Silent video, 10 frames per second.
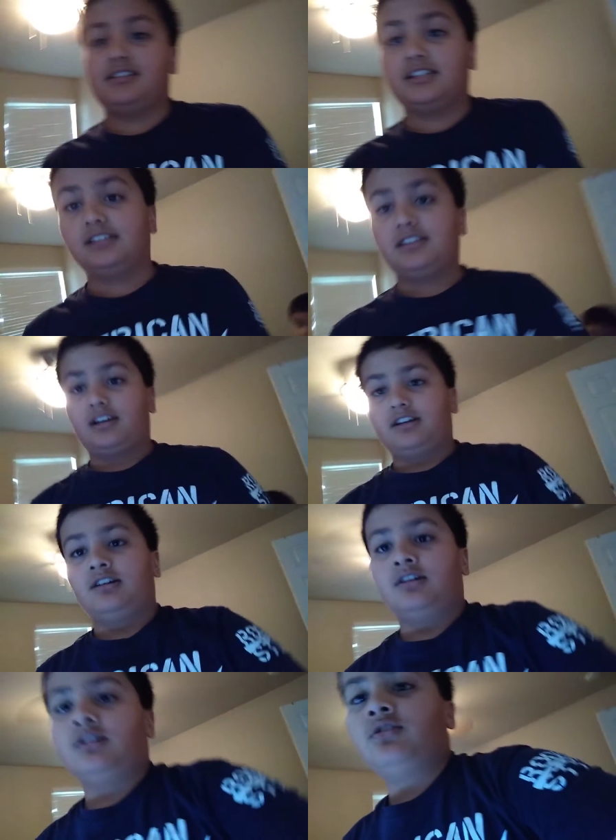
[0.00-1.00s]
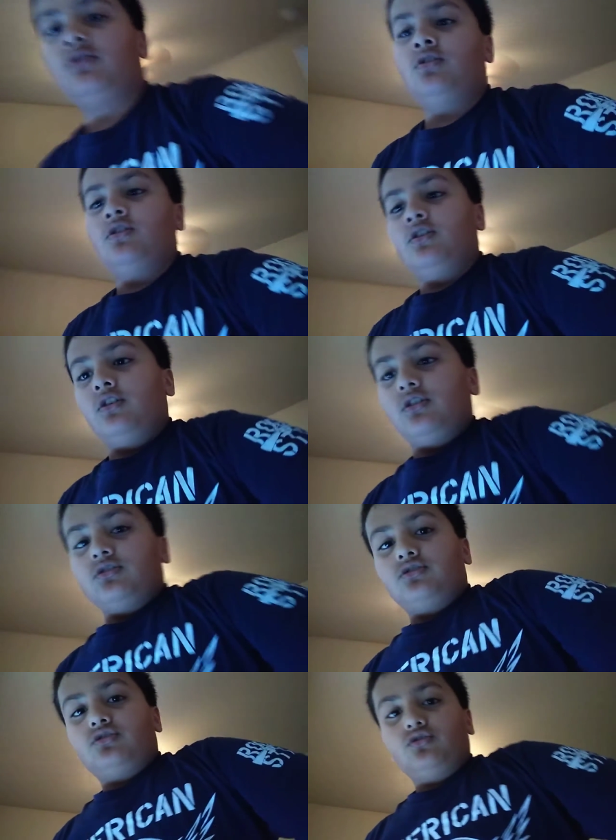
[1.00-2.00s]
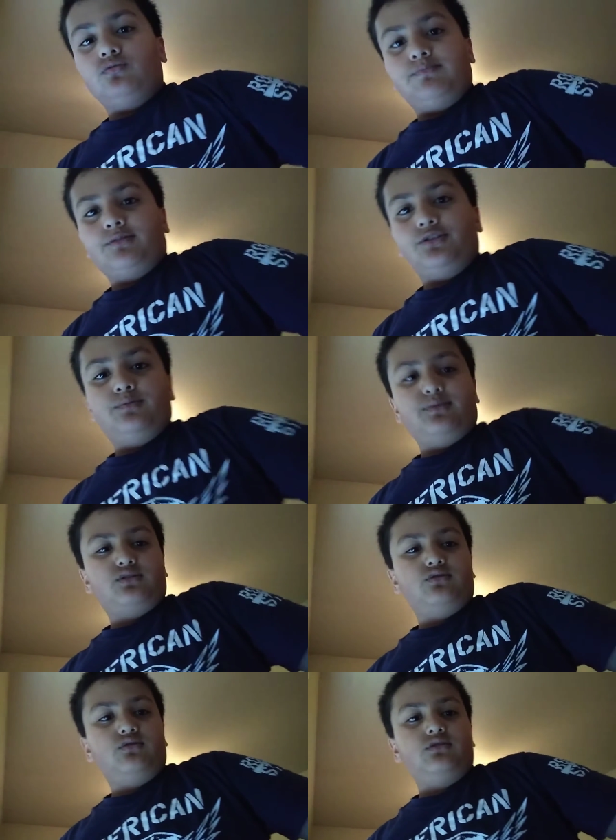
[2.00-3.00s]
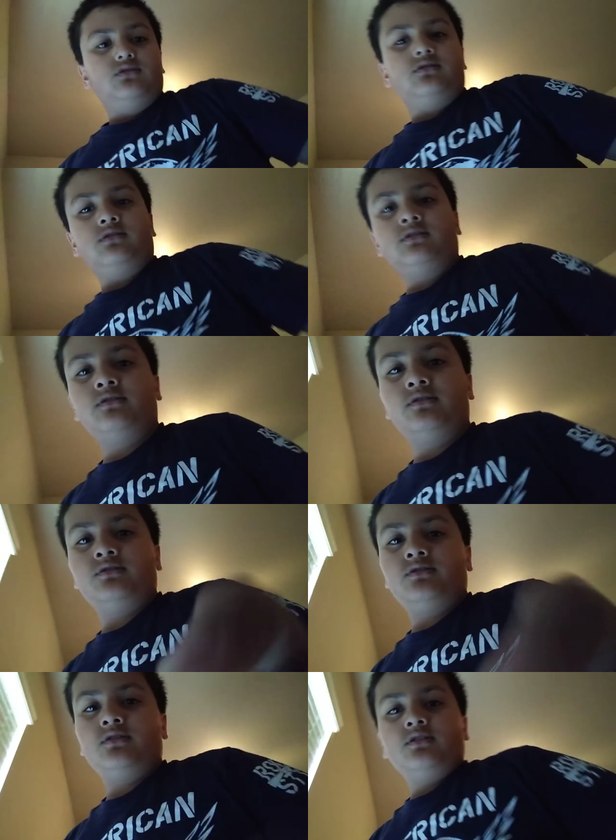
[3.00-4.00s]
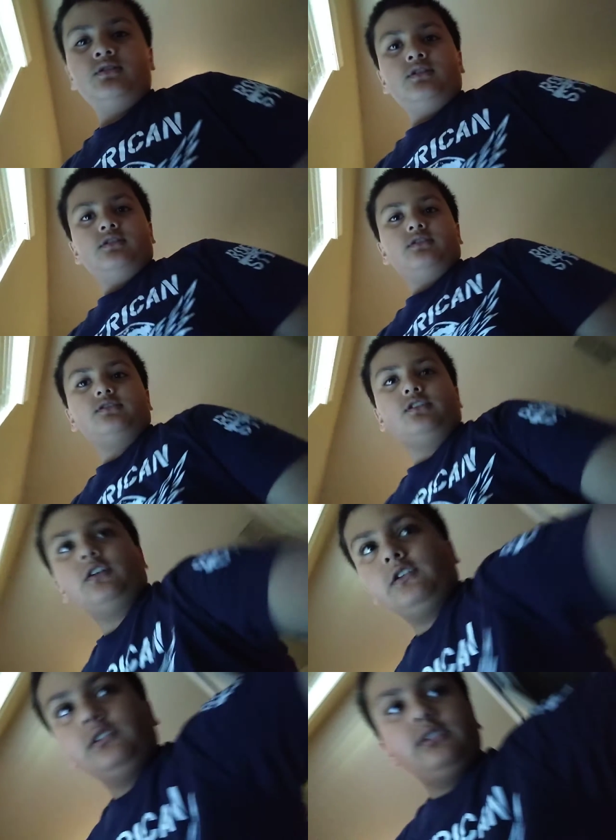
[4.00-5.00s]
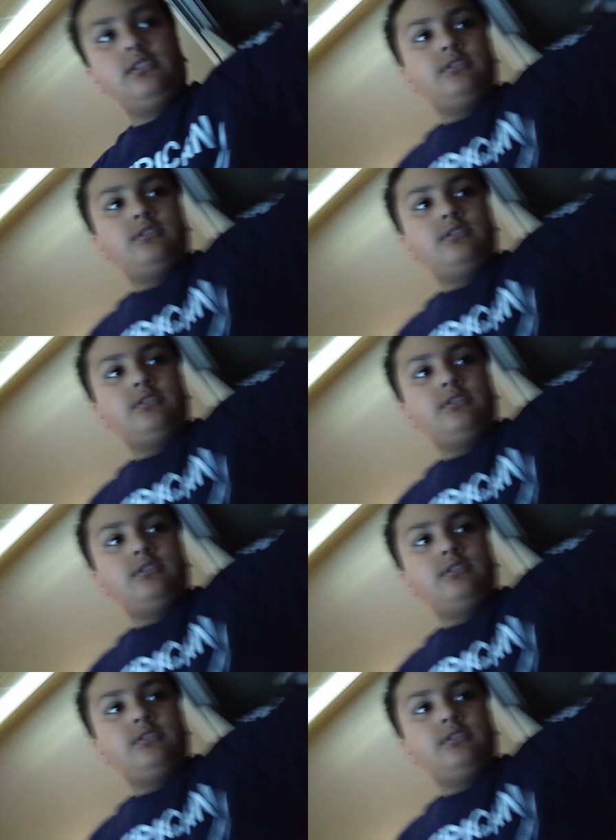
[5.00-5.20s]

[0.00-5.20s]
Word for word: this thing is like super duper cool. So